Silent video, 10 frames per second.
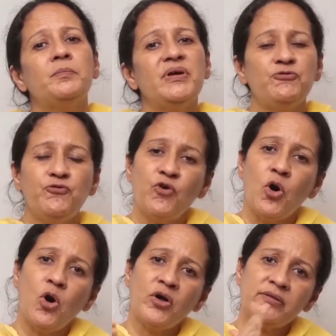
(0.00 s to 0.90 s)

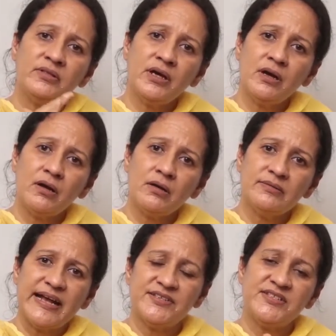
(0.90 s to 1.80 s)
before
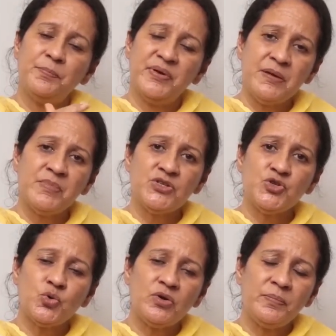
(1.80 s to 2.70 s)
that is the
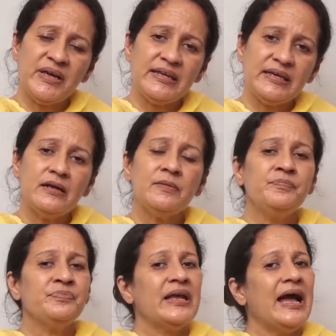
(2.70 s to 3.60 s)
pre-monsoon period,
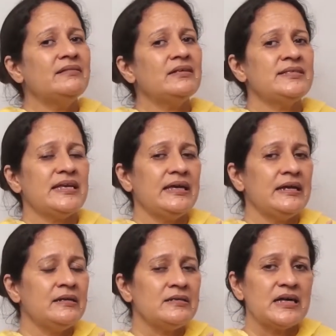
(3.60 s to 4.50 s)
and the
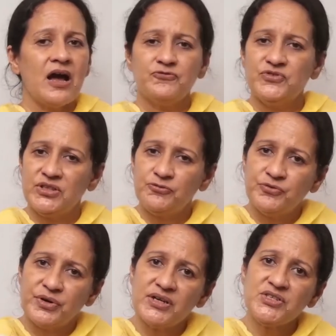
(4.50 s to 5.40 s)
second is after the
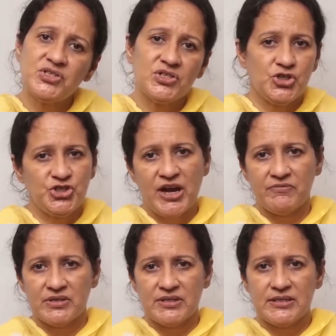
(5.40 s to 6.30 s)
first
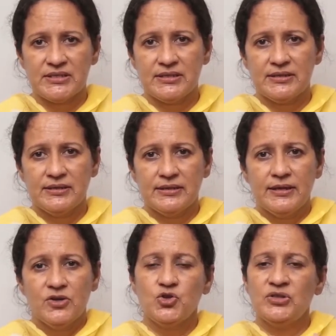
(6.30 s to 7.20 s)
showers.
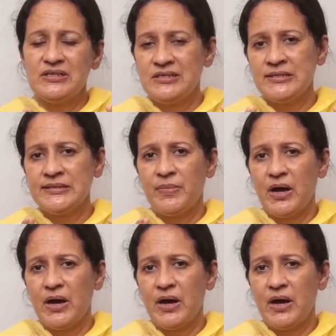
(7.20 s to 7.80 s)
So this is